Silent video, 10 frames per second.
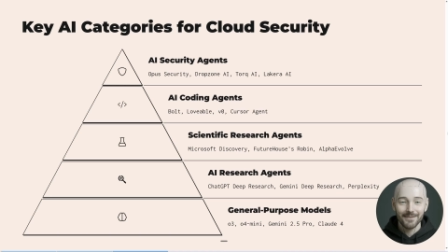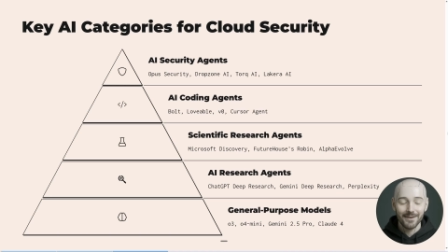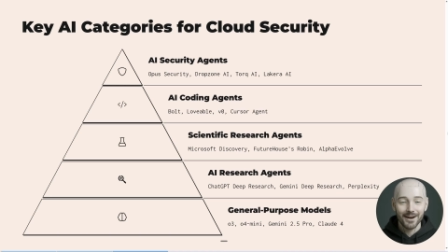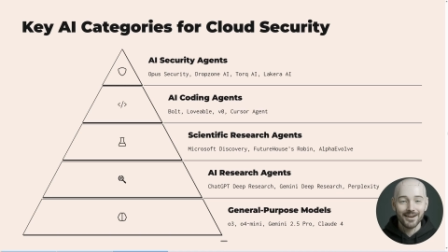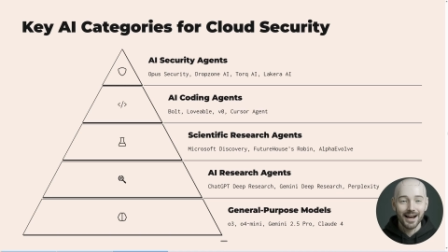
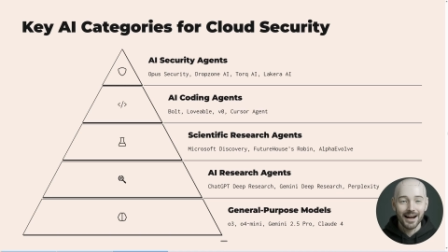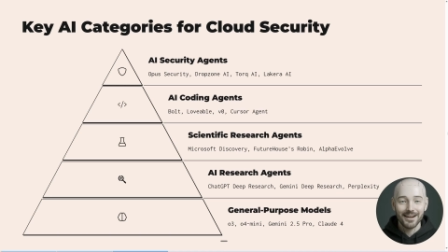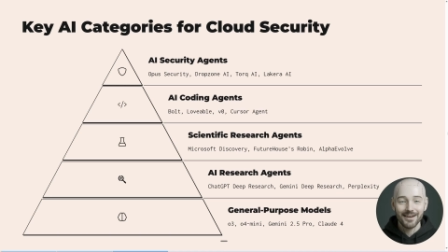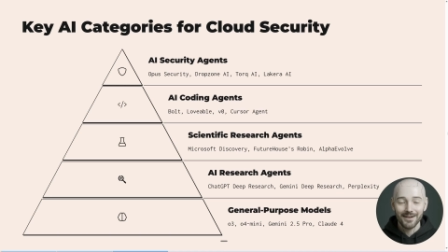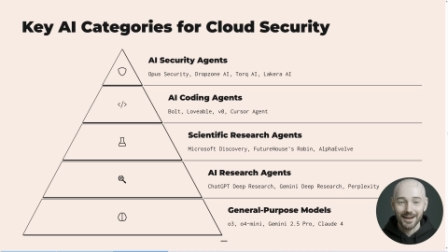Use
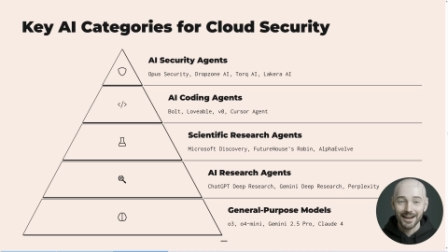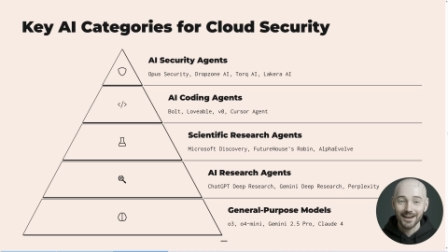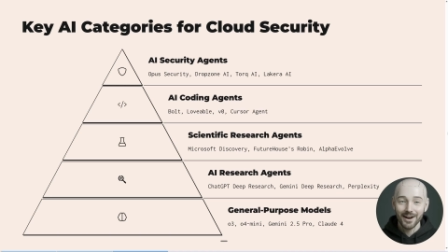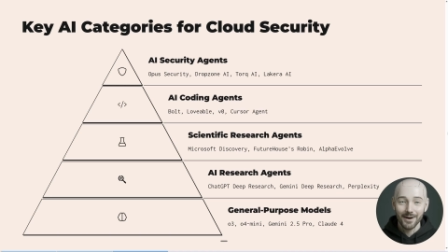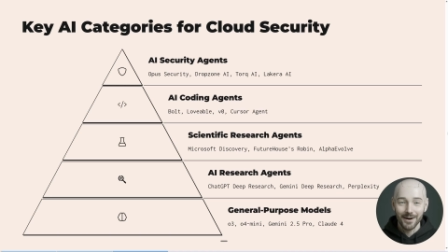cases for these are
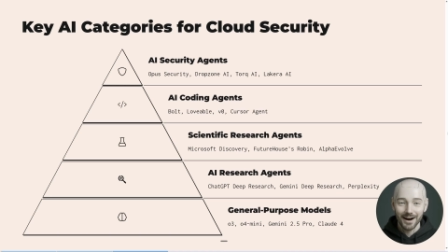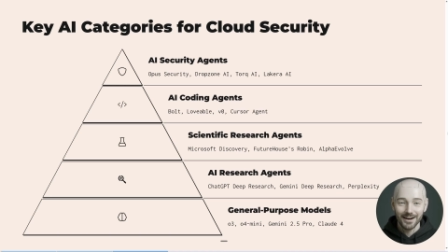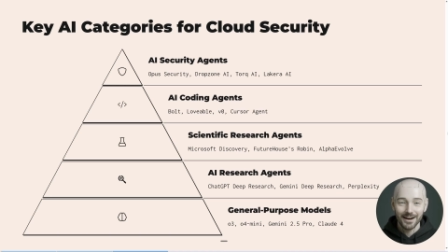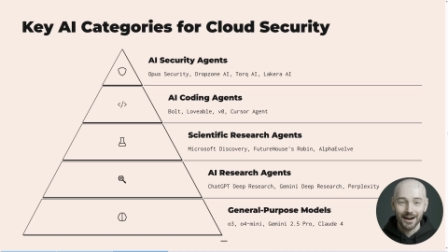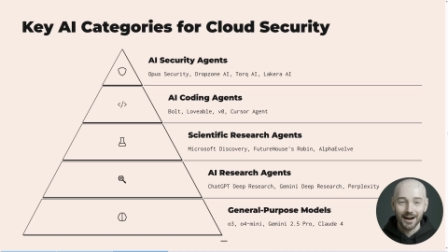
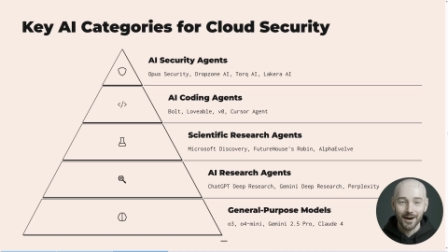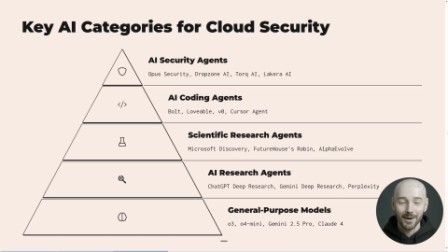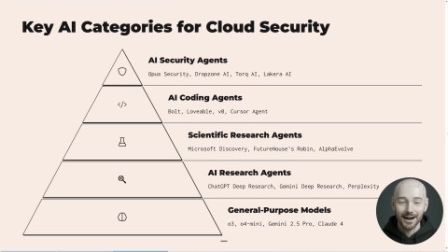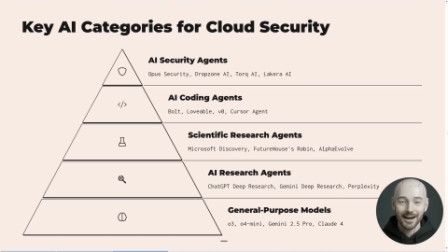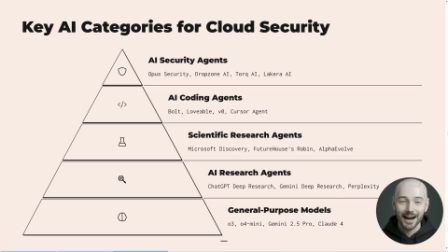numerous:
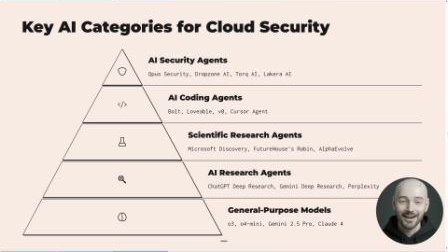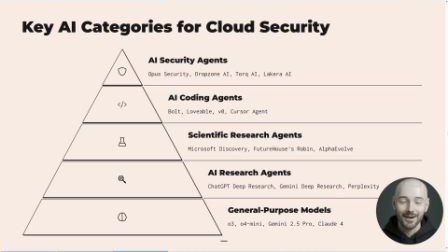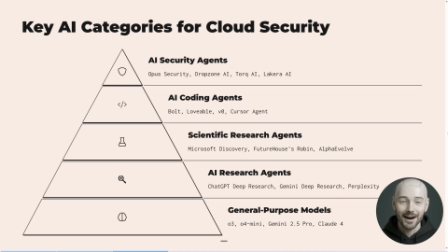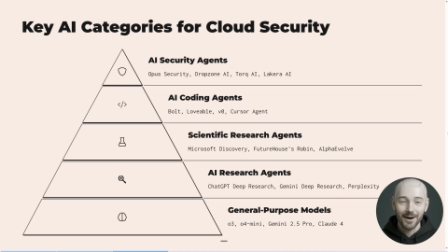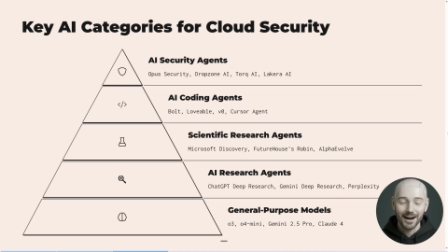quickly
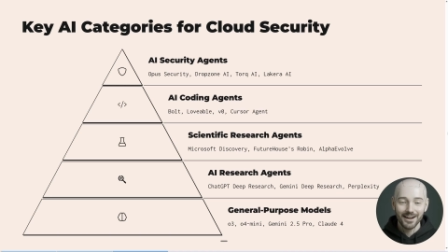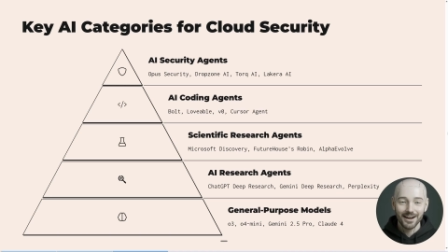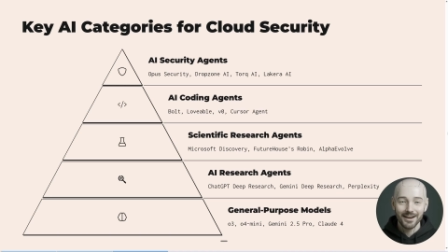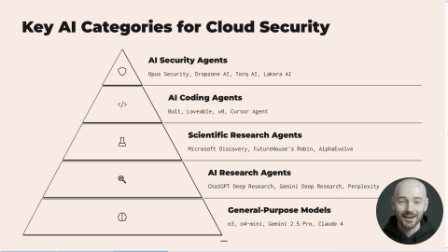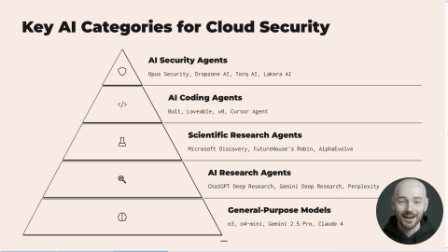answering
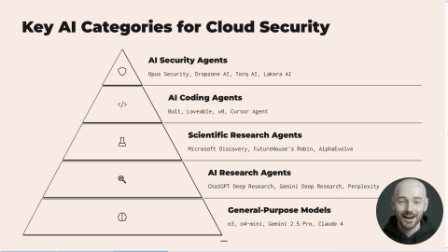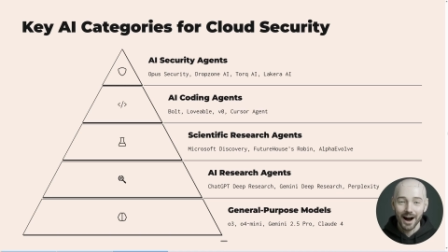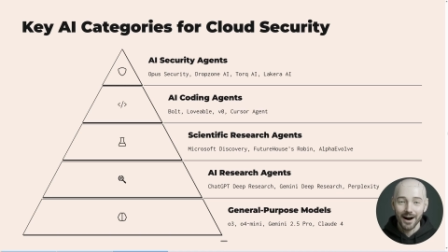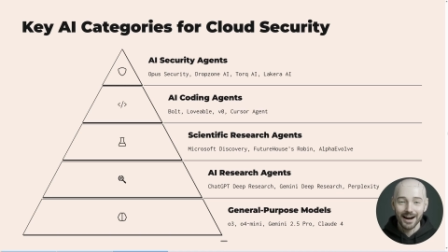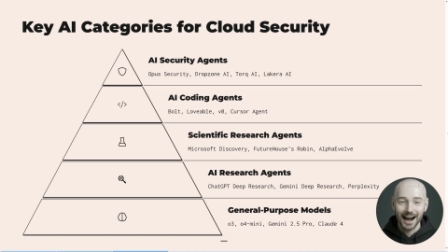questions,
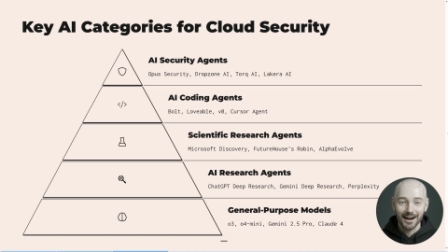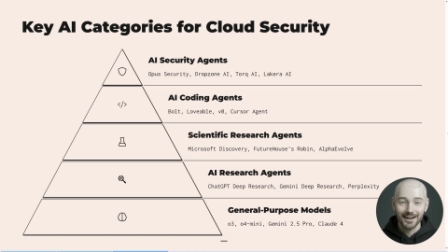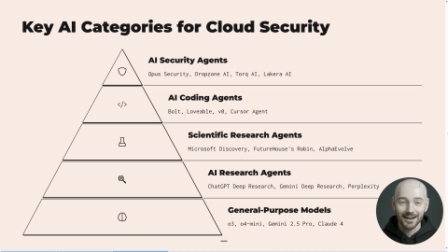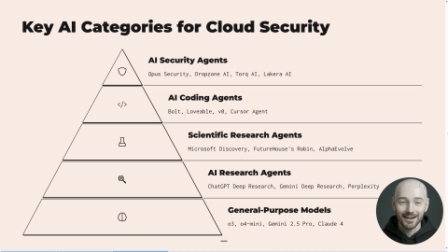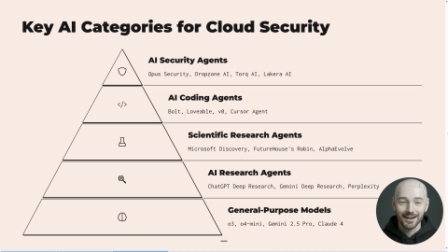code
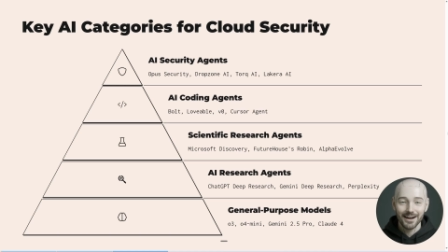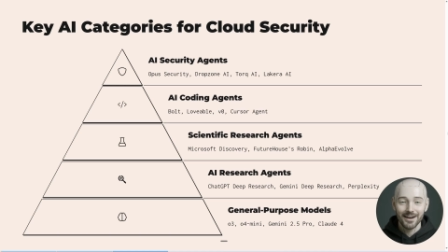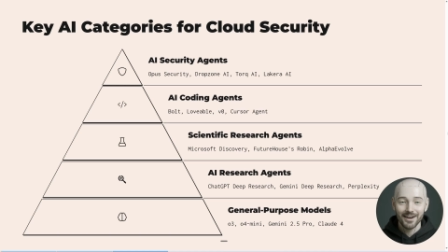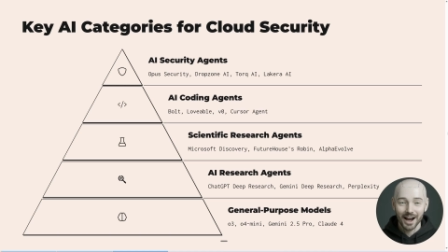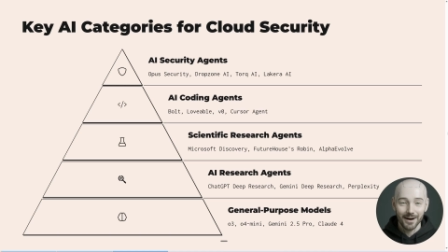analysis,
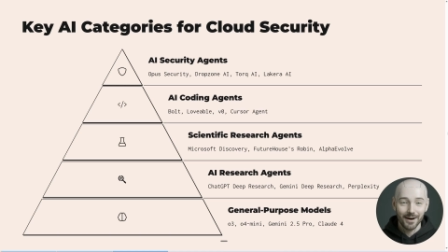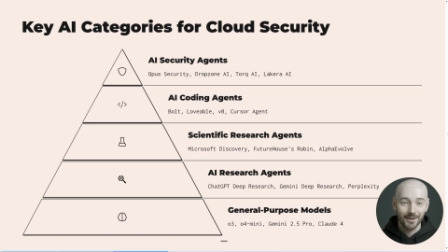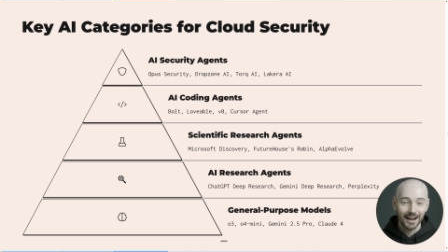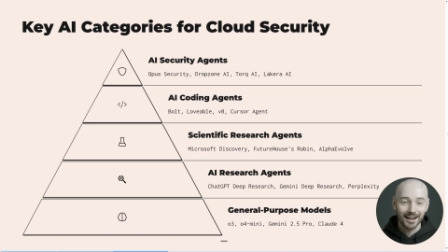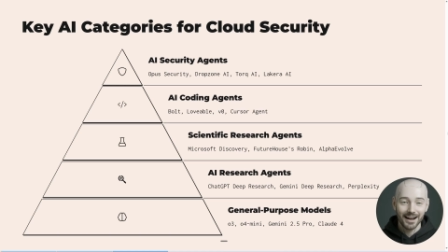general
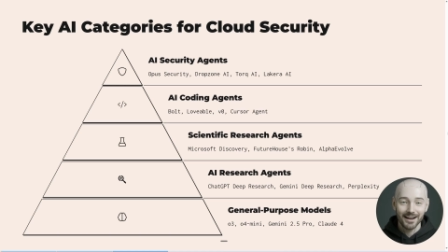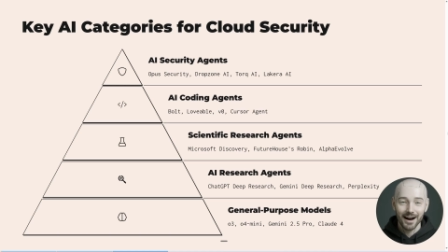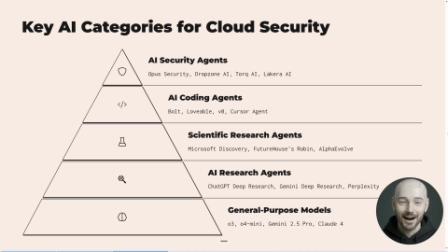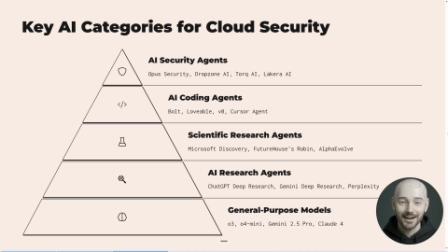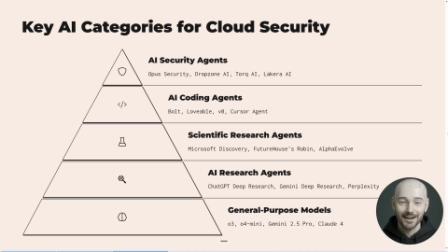reasoning
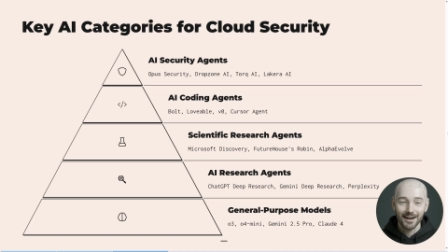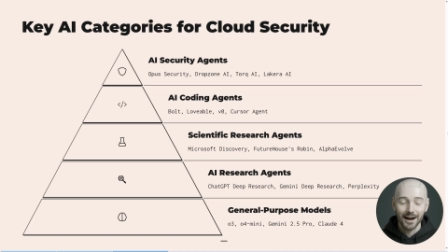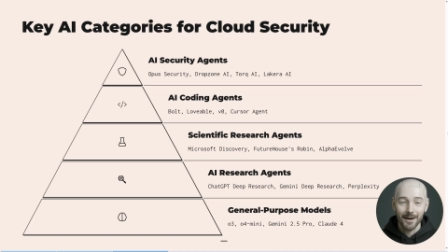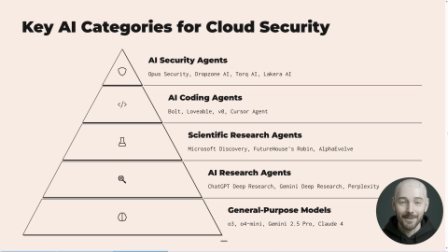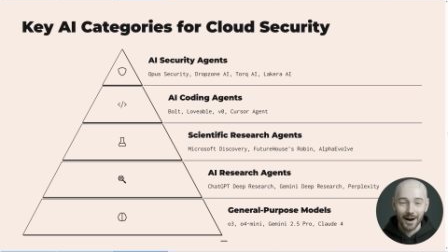tasks,
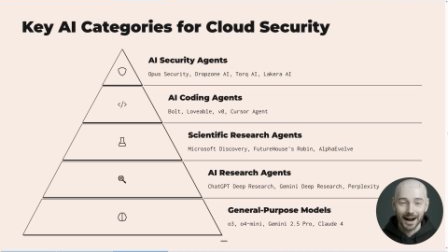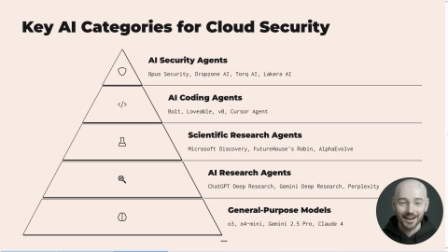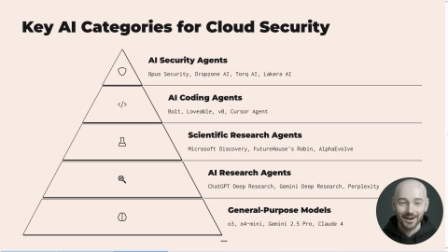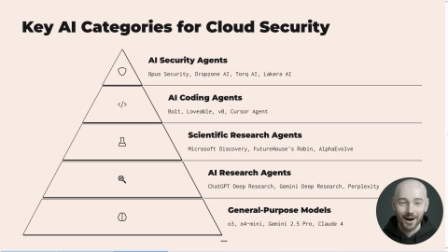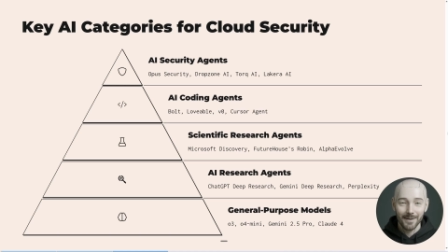
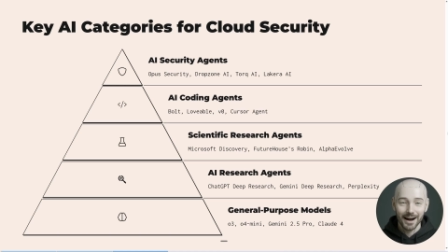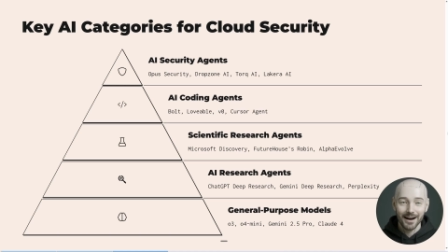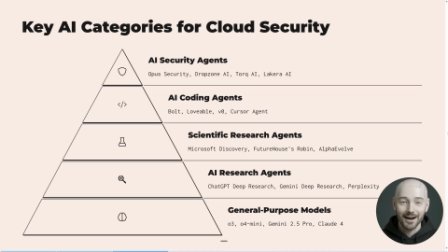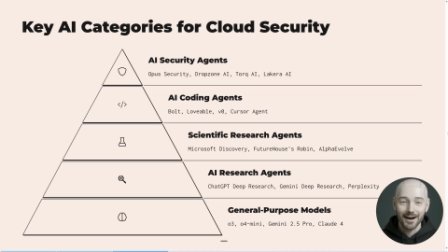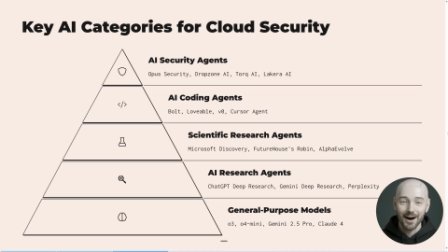brainstorming,
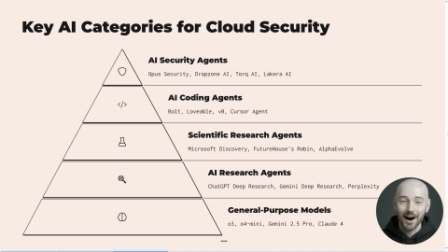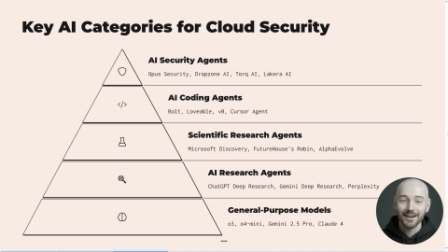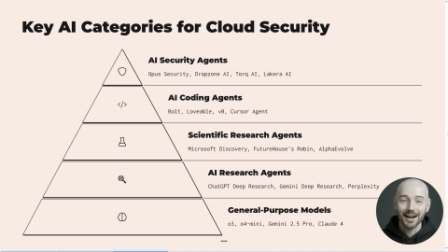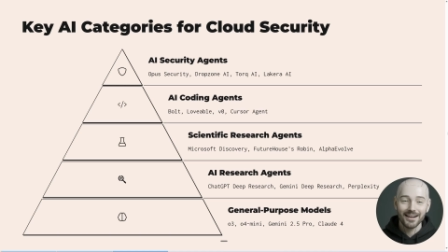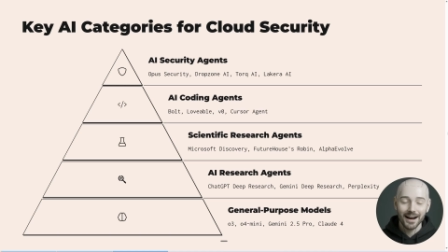
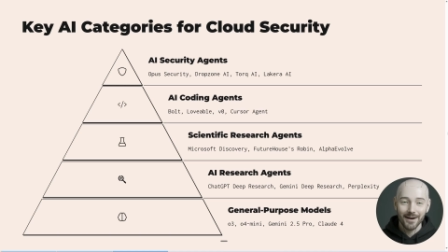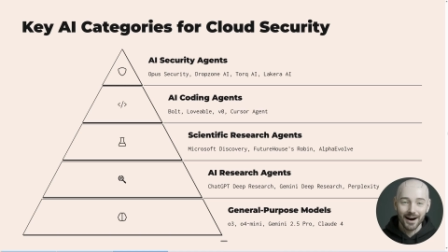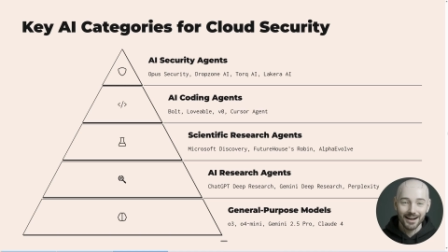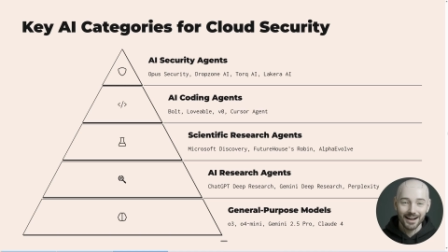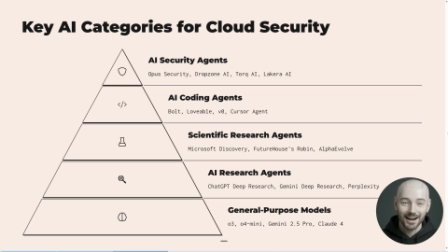content
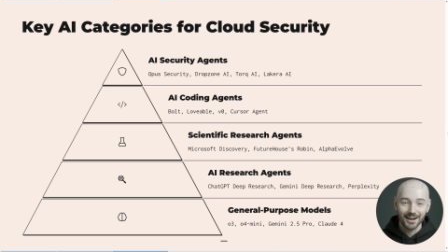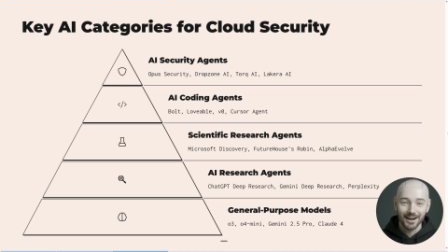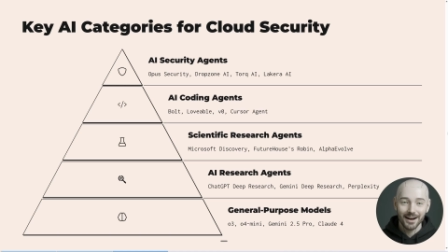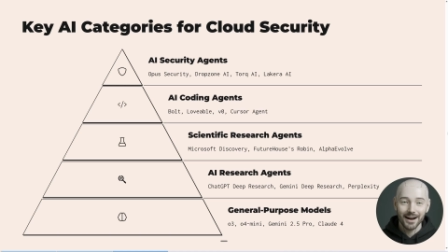summarization,